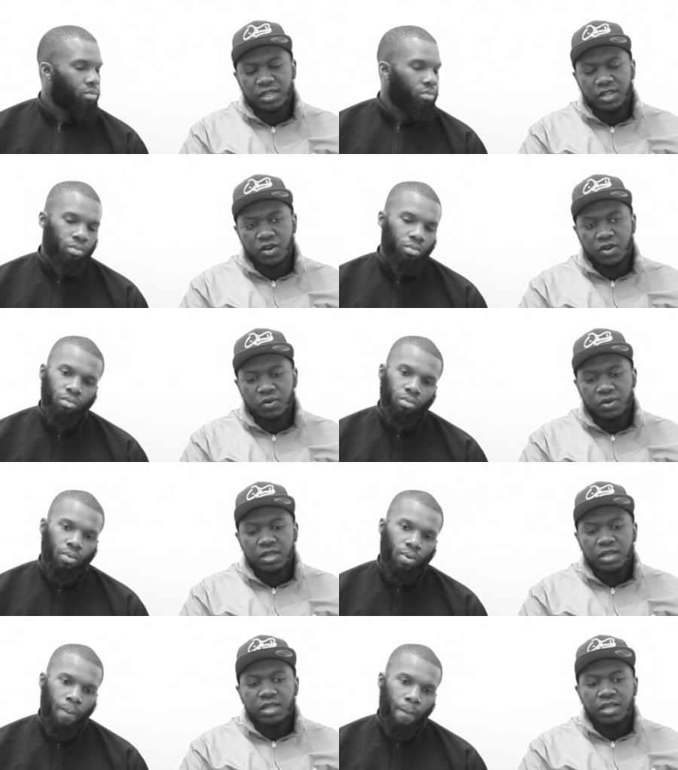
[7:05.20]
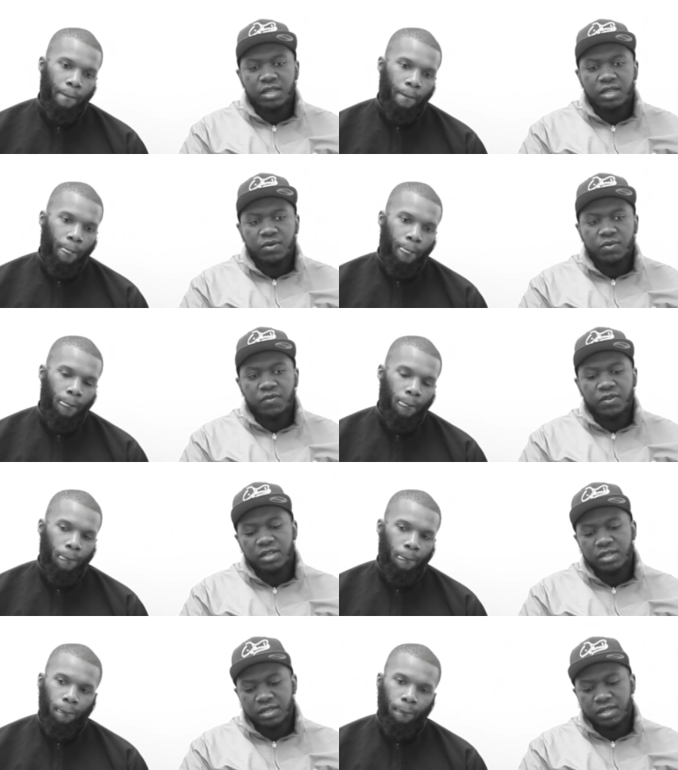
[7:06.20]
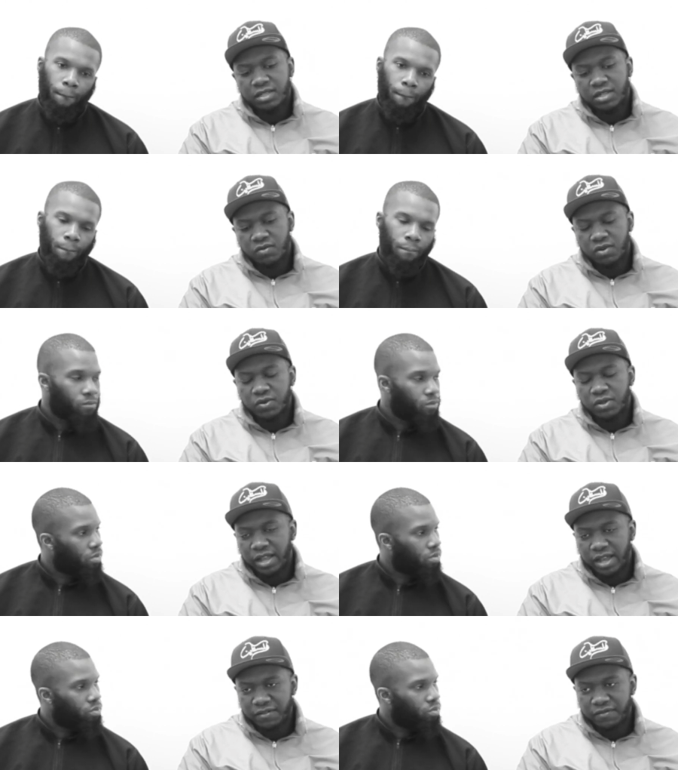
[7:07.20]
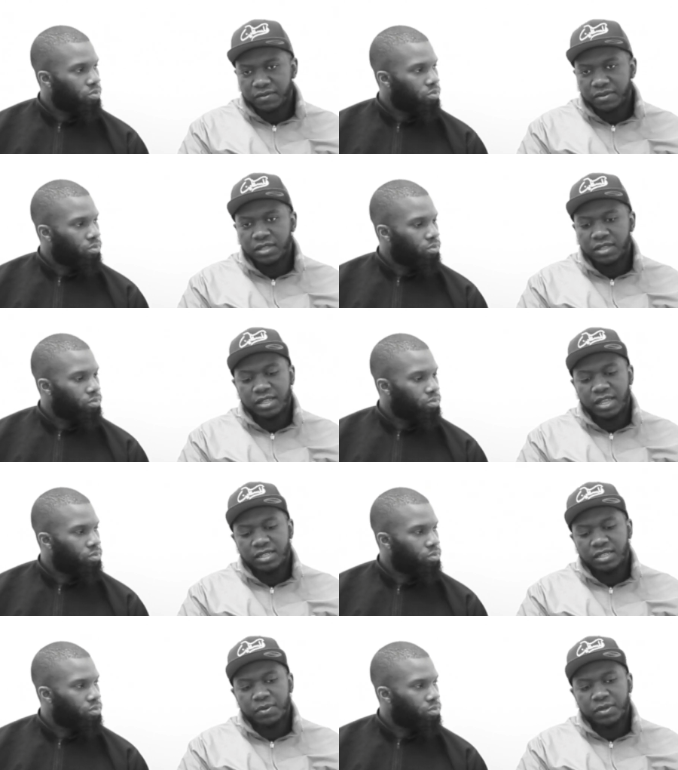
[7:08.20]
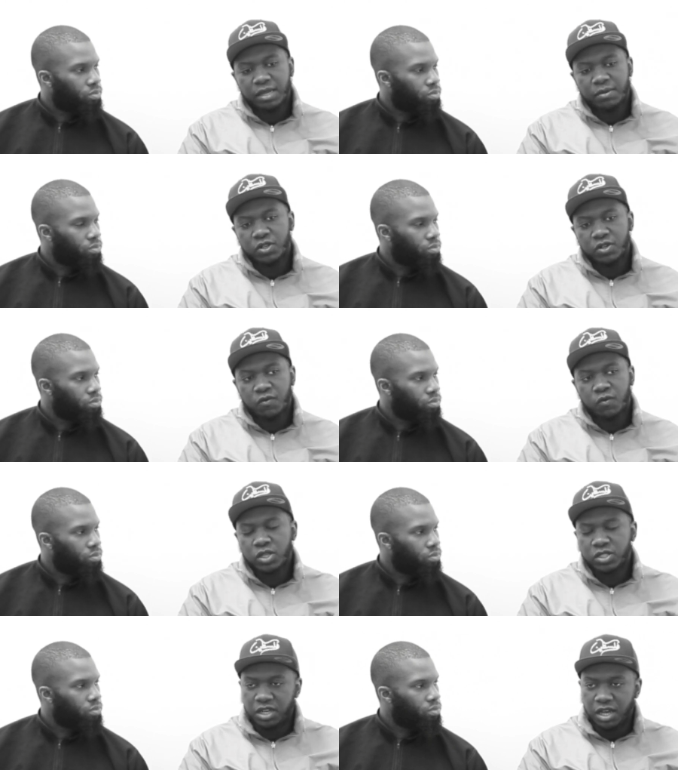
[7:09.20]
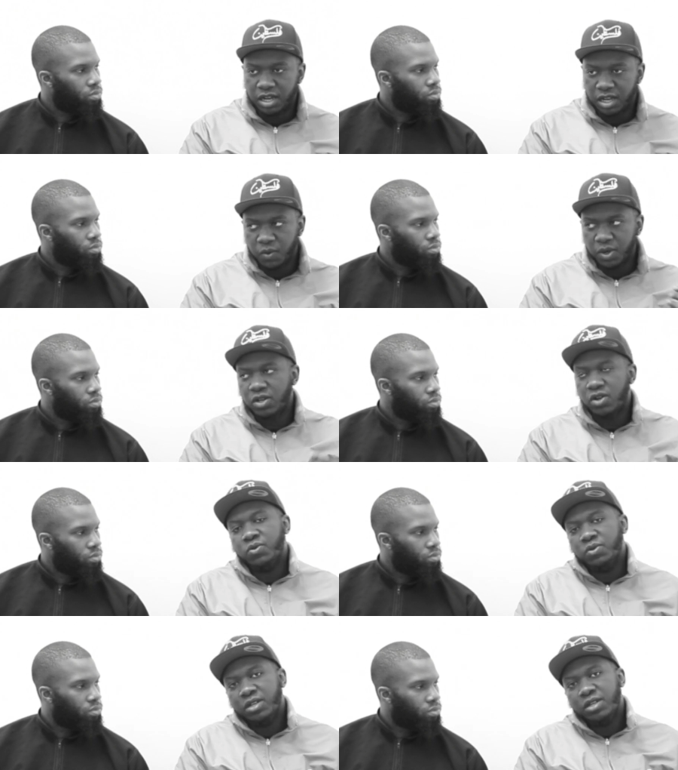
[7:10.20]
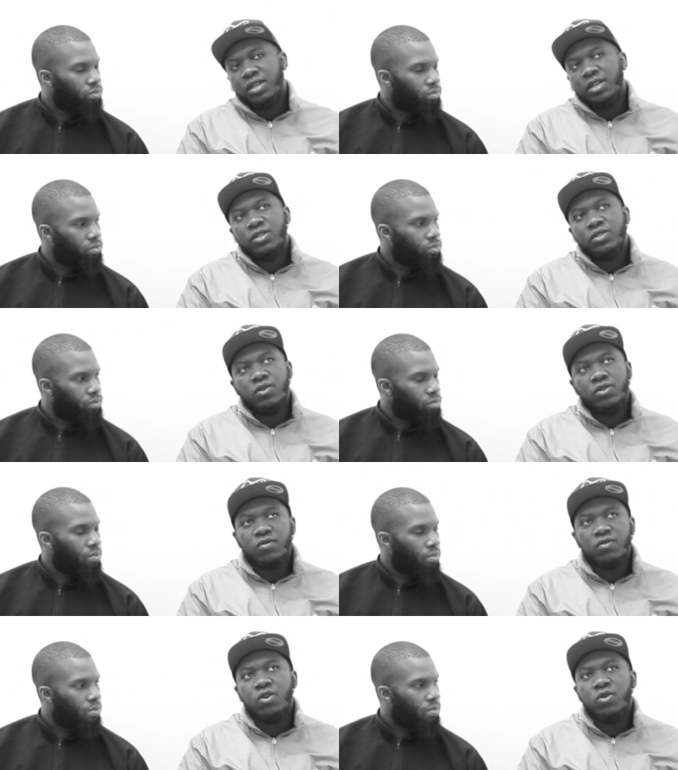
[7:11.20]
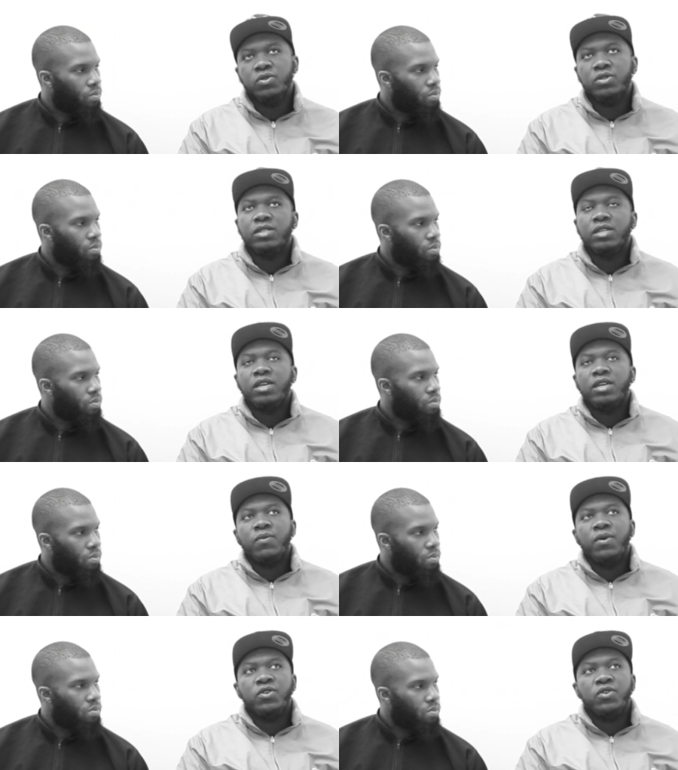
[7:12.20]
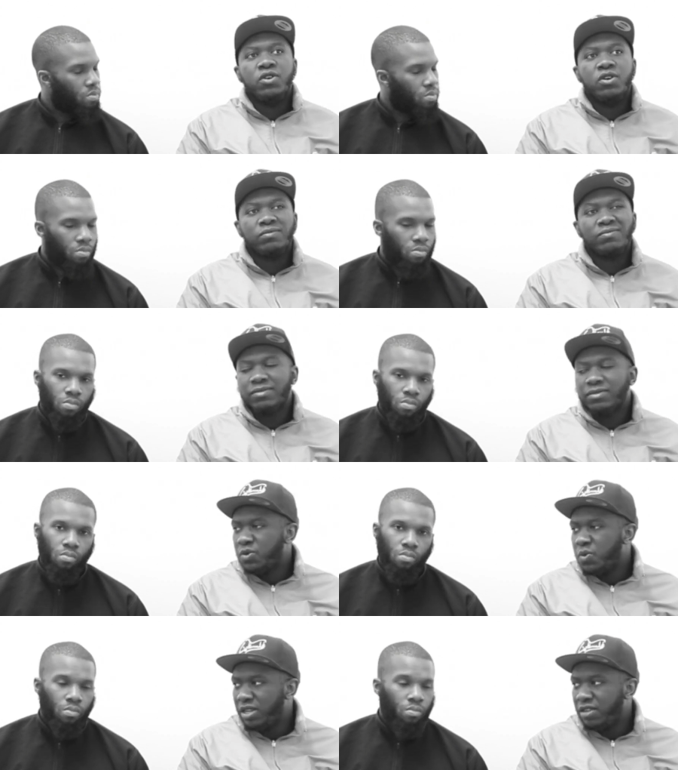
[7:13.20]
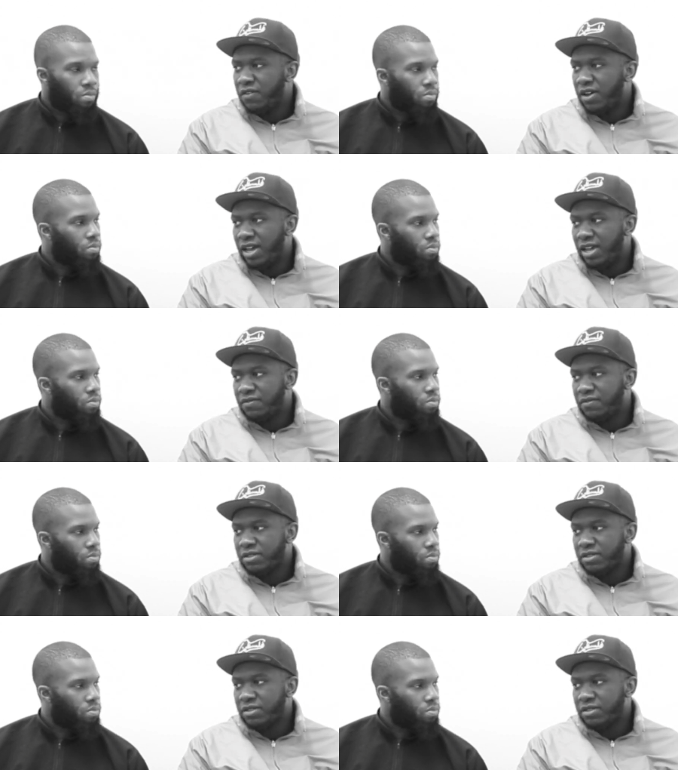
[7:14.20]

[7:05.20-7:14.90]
Speaker 1: you know, within the road life, there's a perception of what's young and what's old. Mm-hmm. So on the roads, when you're 25,